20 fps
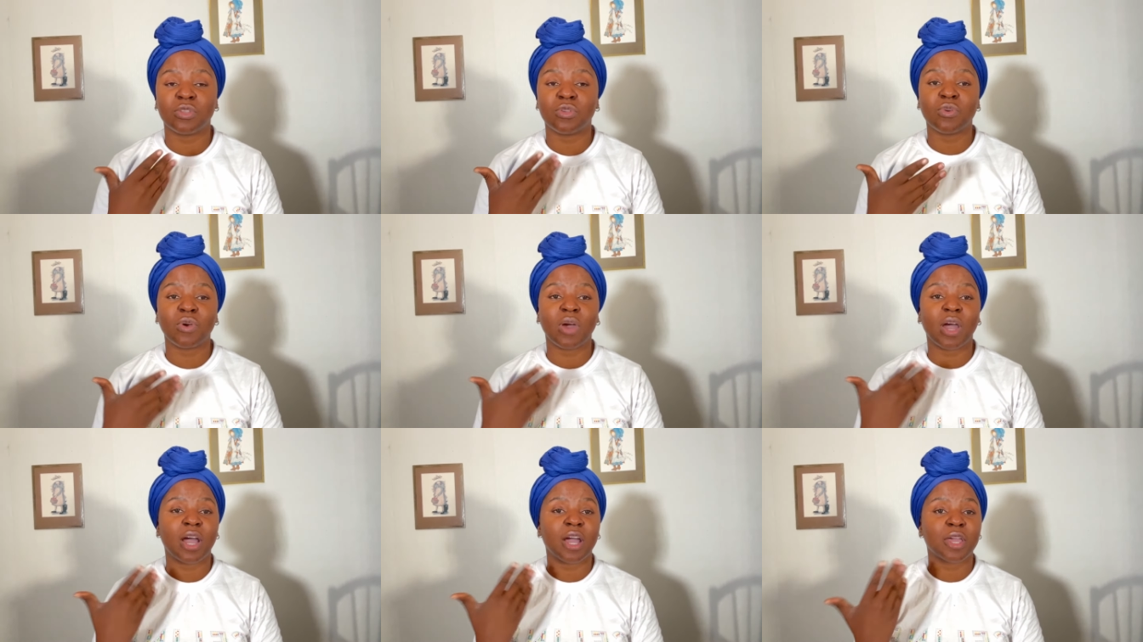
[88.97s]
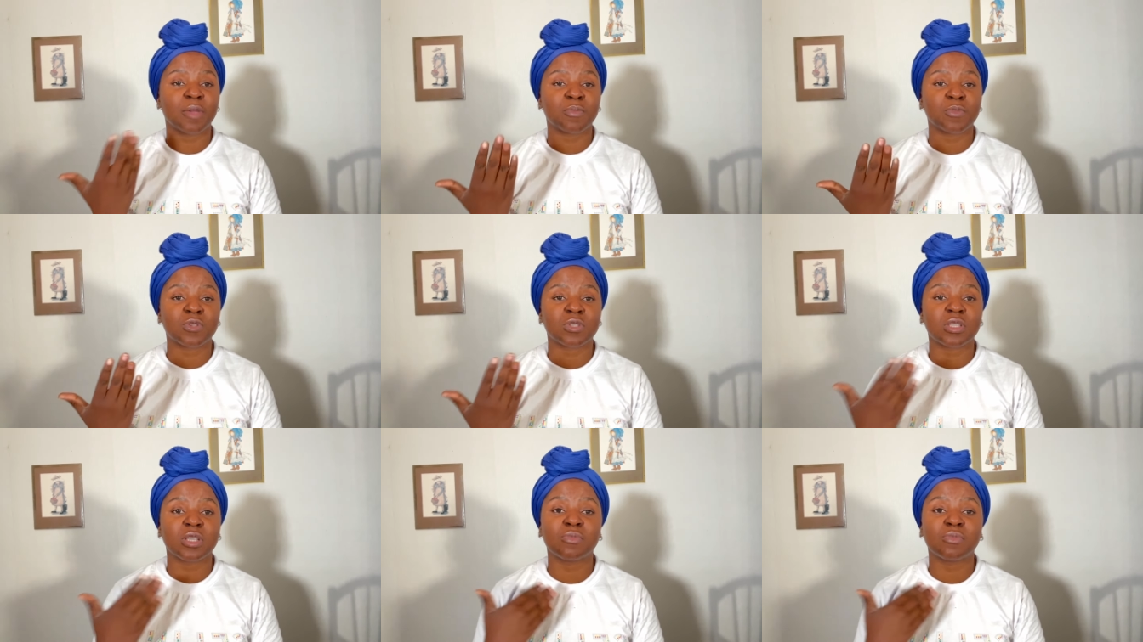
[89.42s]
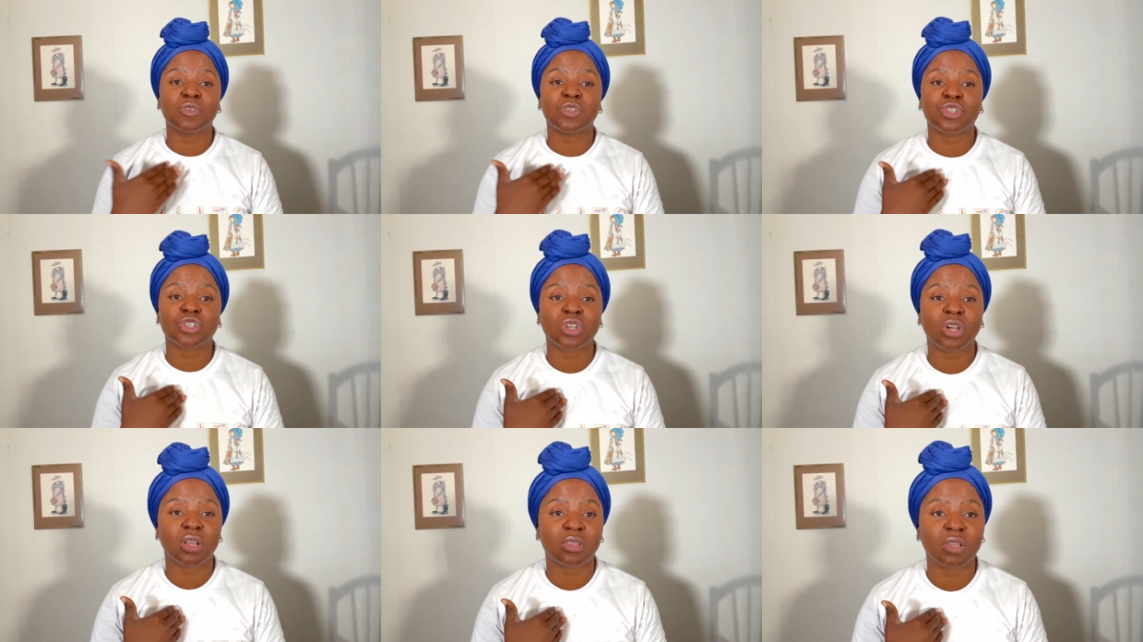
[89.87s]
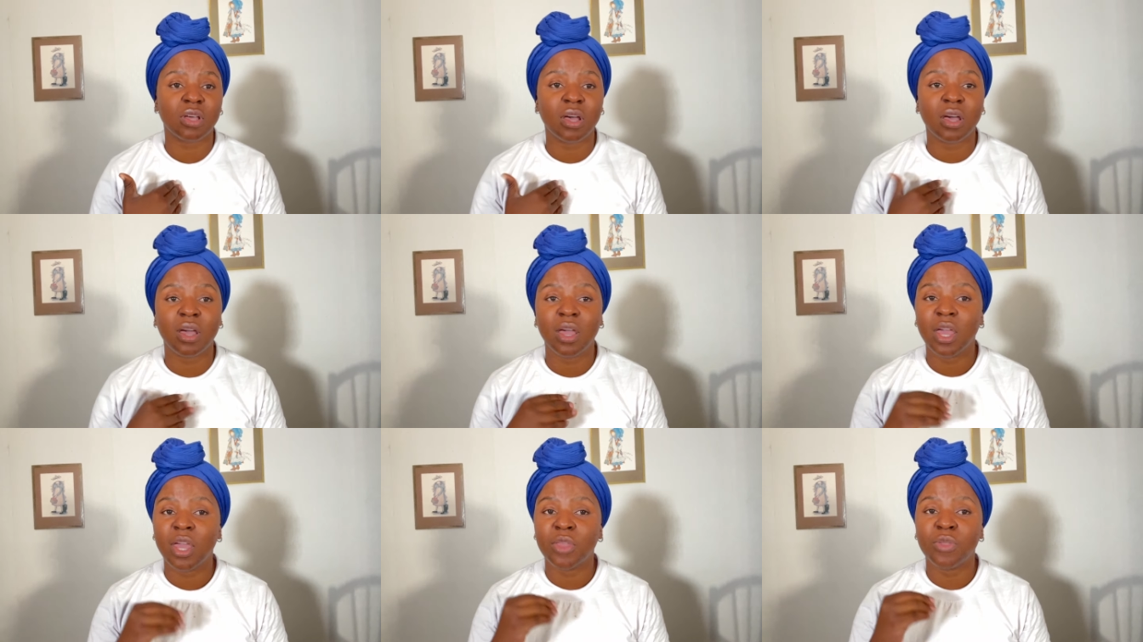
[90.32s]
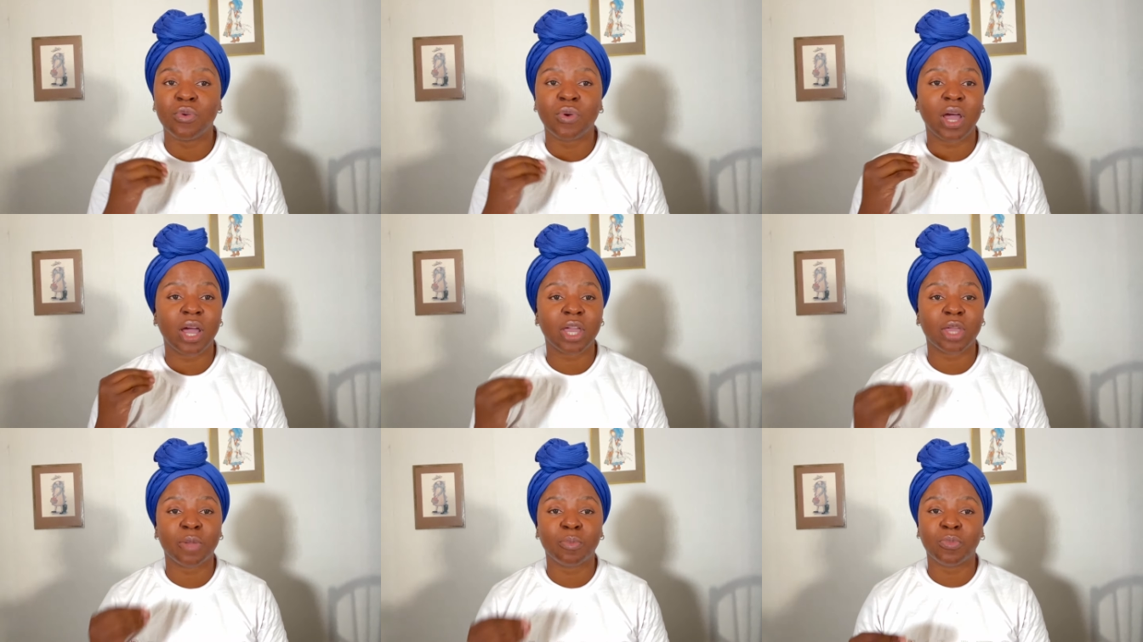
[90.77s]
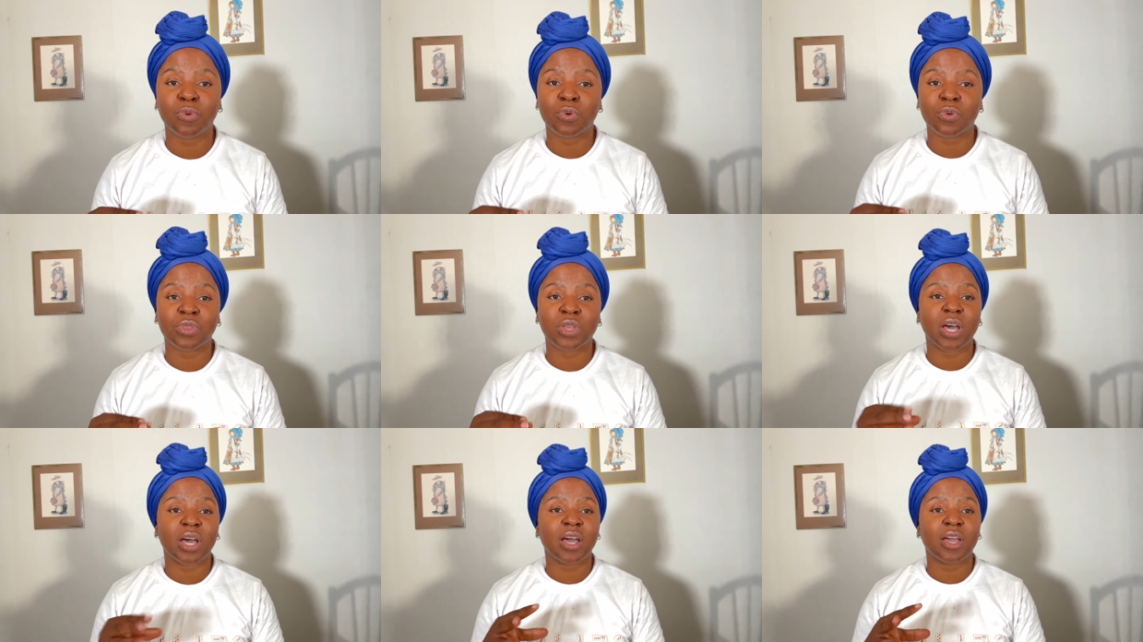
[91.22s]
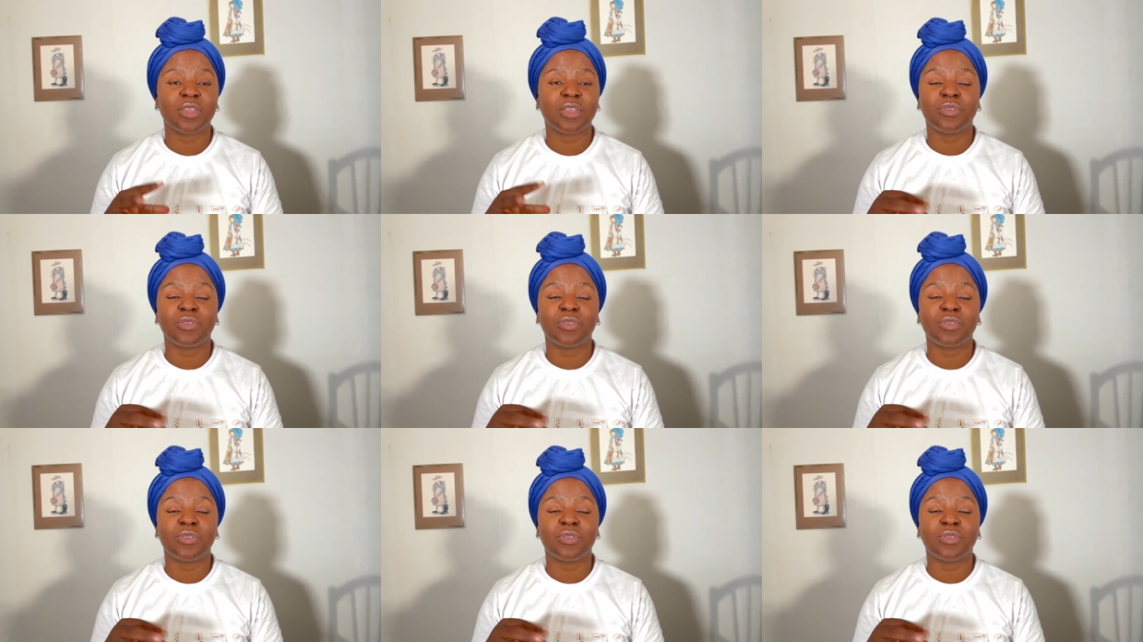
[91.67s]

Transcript: You are a Muslim, inshallah, you are a Buddha,